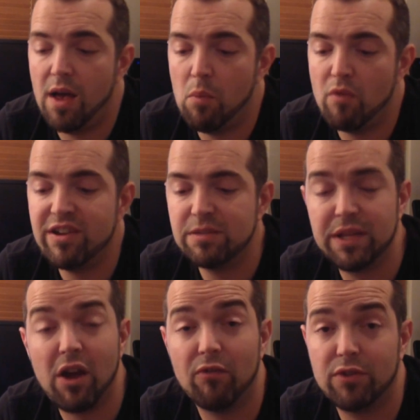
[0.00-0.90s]
We're
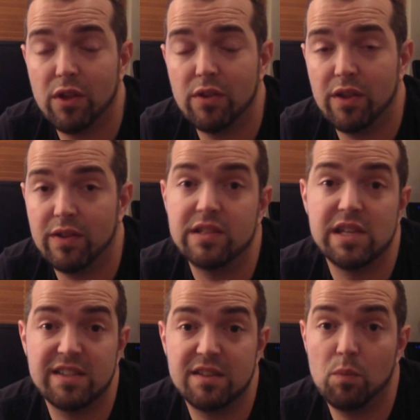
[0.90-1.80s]
reasonably confident that this
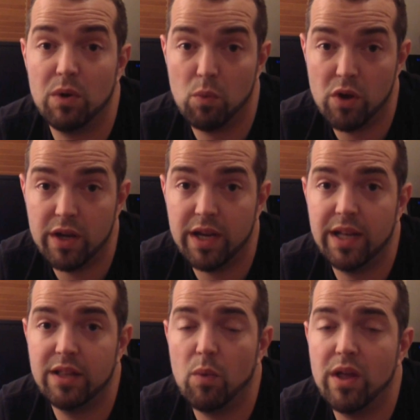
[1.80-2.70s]
system will work
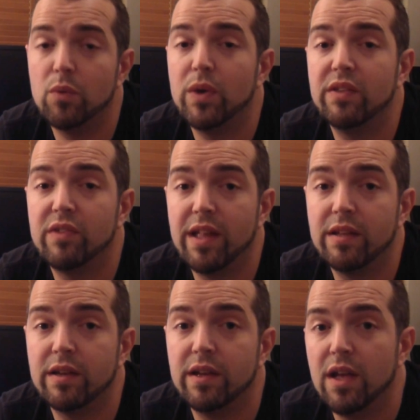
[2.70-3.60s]
in the way that we
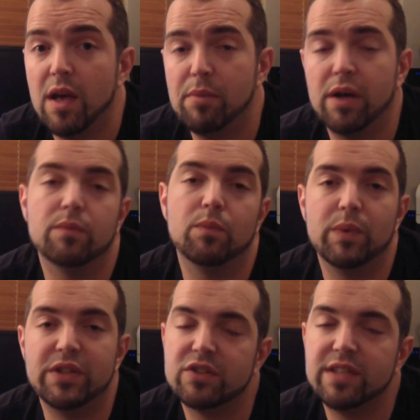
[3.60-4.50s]
intend, but
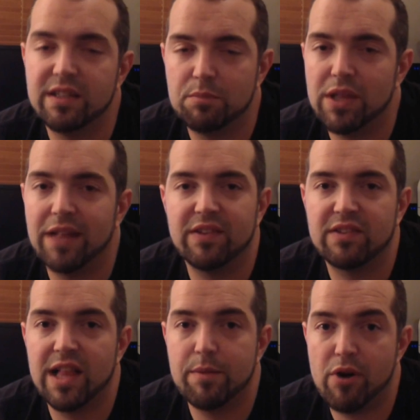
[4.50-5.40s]
we just need to put that
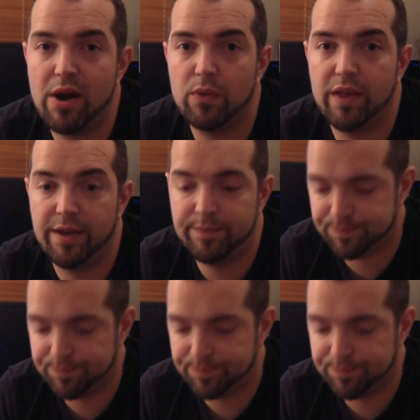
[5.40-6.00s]
disclaimer out there.